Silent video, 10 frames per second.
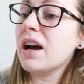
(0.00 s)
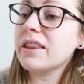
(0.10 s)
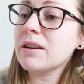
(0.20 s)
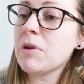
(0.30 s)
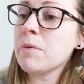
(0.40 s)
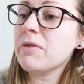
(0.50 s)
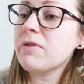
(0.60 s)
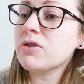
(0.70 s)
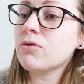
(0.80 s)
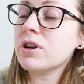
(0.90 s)
I think maybe
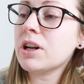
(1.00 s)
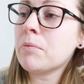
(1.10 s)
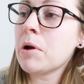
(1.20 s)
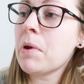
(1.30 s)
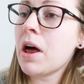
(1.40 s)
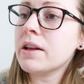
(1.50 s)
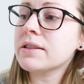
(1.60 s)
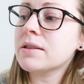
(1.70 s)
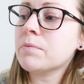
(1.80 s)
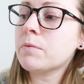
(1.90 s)
redrawing up my
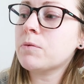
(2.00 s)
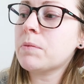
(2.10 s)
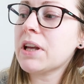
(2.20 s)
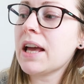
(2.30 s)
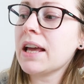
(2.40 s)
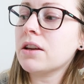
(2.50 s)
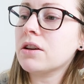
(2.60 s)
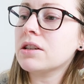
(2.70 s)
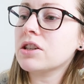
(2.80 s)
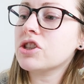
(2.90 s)
plants is probably a
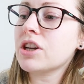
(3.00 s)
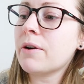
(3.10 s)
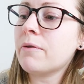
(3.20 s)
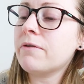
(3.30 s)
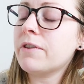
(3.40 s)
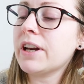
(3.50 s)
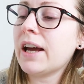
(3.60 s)
good shout for